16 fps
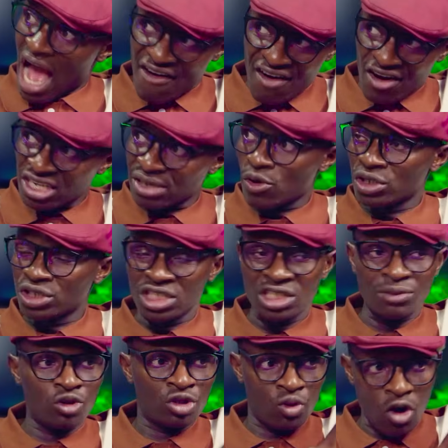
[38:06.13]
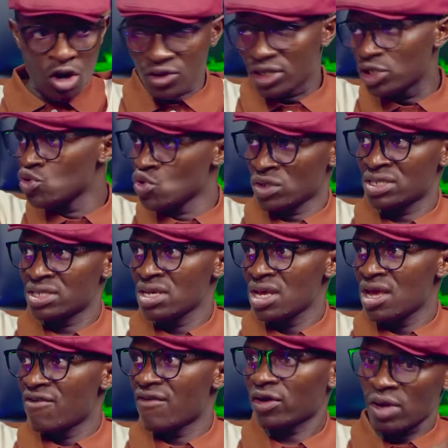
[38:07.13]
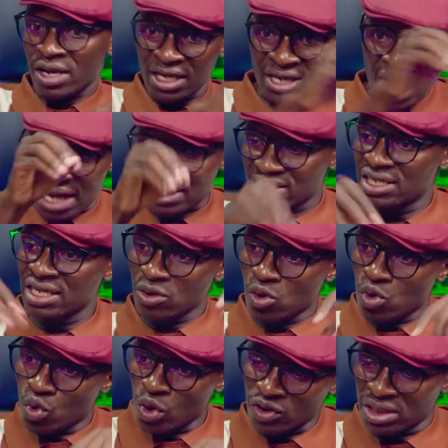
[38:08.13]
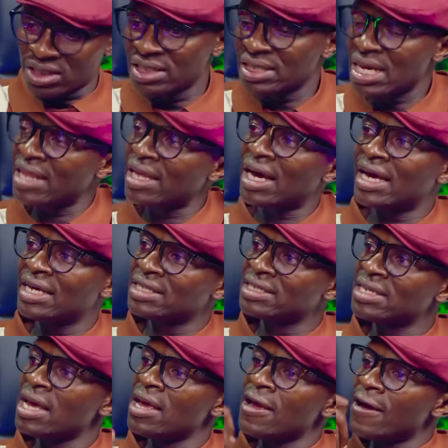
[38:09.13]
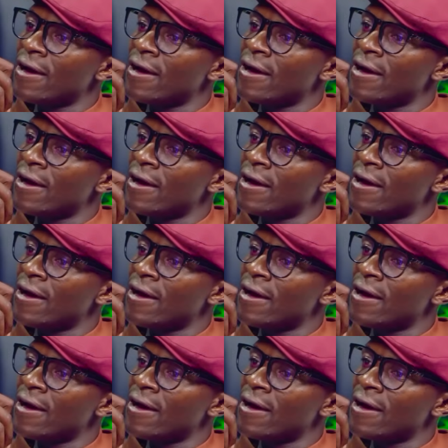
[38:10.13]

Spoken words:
Our under auditions because we were news. We were head hand. Then quite of these other guys.